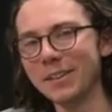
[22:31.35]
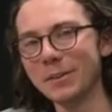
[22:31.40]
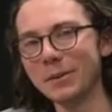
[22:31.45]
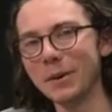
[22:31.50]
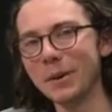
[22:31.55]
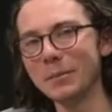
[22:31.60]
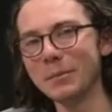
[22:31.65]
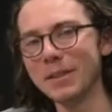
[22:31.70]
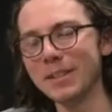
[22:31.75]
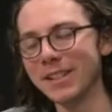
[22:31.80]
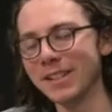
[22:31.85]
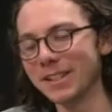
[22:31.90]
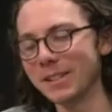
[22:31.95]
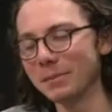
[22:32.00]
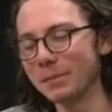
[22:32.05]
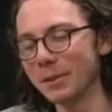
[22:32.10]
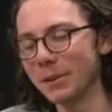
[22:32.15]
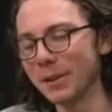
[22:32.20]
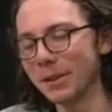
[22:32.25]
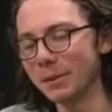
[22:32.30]
You won't be
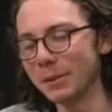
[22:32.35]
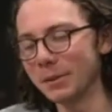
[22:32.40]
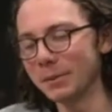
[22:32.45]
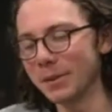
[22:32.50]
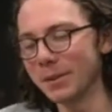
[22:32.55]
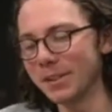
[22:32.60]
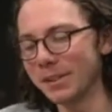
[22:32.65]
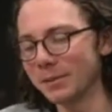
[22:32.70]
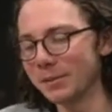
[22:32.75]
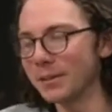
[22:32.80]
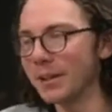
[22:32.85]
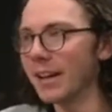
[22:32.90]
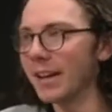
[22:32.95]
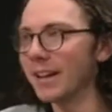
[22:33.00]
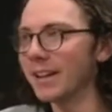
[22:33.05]
disappointed with what you find.